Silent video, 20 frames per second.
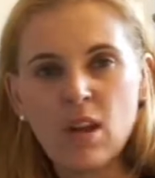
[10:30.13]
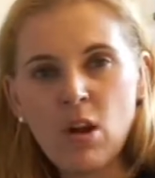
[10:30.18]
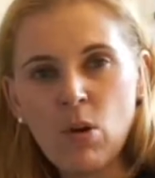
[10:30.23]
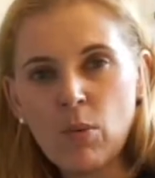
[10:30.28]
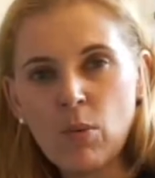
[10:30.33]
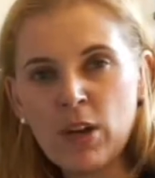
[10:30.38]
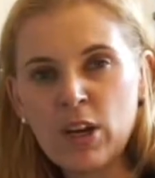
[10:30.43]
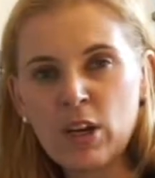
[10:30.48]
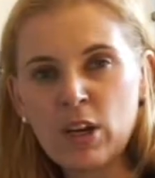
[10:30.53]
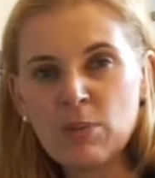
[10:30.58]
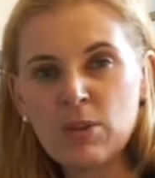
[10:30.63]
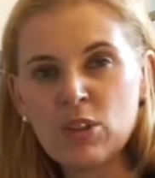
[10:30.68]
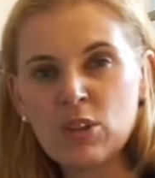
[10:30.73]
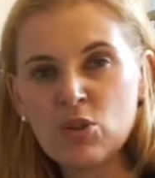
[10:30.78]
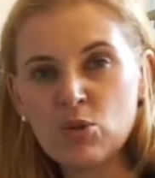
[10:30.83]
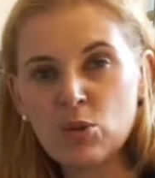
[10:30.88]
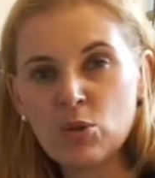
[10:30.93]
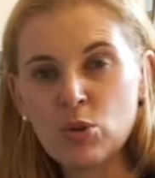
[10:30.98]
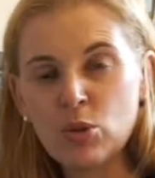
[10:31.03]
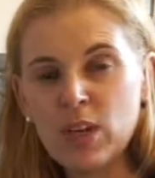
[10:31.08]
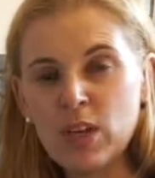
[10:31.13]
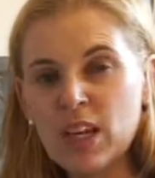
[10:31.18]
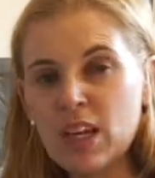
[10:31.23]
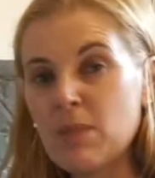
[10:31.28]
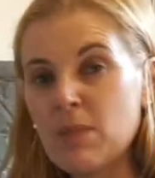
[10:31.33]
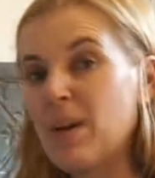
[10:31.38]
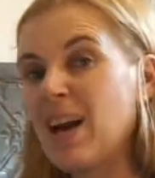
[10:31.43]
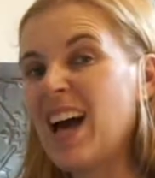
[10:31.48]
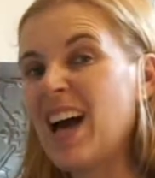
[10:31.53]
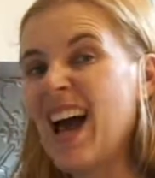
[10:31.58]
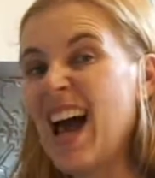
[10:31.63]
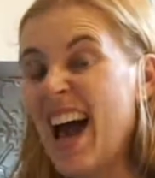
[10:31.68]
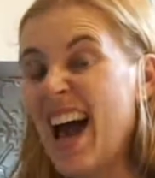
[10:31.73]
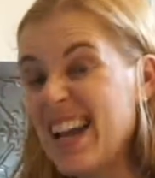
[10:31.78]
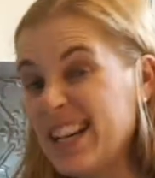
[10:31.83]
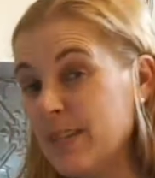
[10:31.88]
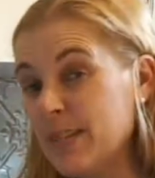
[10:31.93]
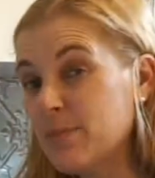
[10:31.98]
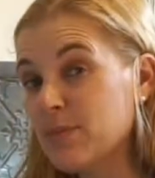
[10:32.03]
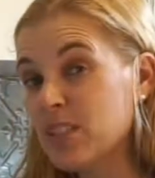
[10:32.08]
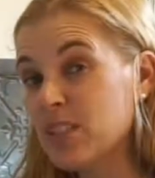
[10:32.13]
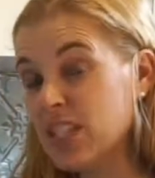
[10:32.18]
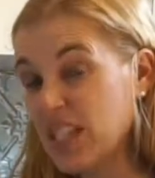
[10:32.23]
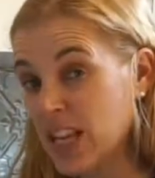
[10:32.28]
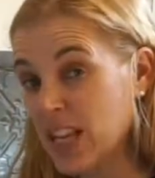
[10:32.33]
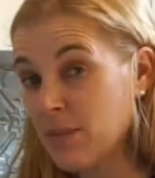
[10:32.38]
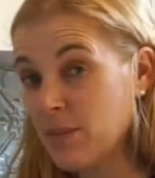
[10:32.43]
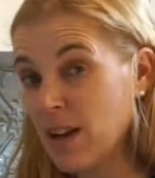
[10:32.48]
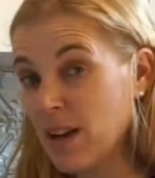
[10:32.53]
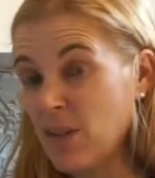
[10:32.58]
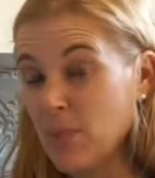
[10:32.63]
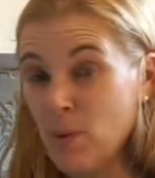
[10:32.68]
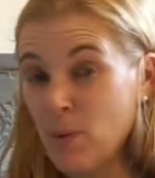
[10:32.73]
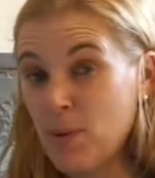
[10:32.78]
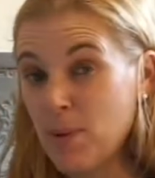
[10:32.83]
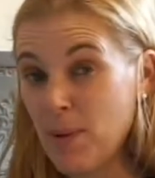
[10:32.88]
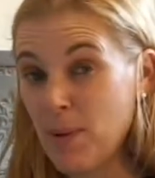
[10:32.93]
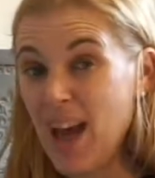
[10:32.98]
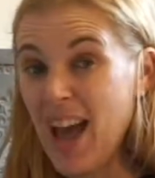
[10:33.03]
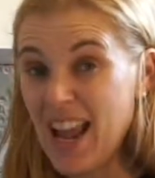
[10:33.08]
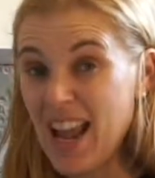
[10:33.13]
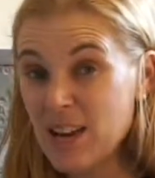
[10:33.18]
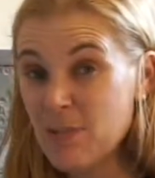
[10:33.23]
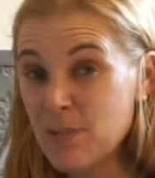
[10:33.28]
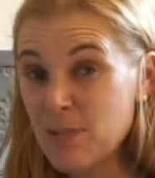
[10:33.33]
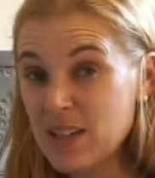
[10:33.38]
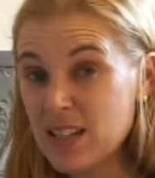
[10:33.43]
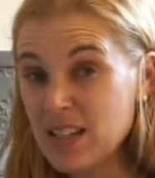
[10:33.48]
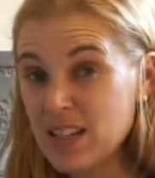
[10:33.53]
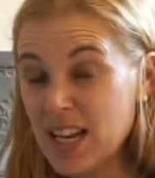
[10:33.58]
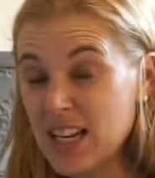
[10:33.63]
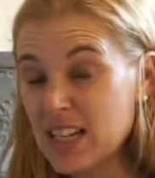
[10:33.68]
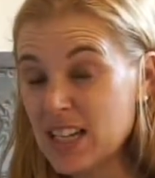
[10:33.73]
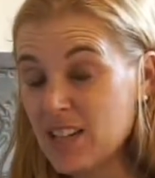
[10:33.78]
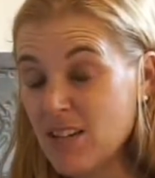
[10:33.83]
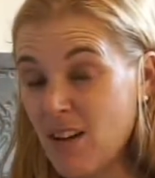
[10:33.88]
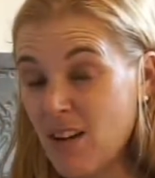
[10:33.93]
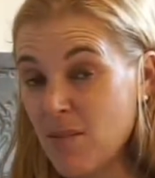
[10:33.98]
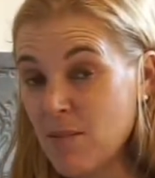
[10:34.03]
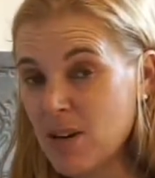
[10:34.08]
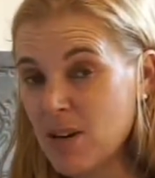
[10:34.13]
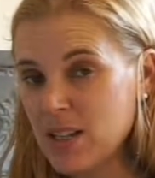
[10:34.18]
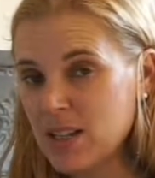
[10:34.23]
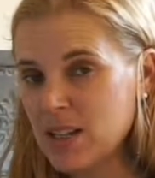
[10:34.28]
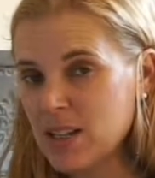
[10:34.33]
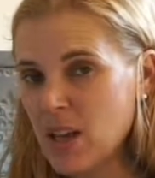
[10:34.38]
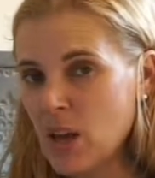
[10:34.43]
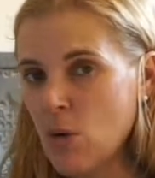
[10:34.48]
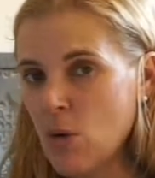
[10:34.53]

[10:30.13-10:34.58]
we're going to be looking at about 8 to 10, probably about 8 minutes, 8 to 9 minutes.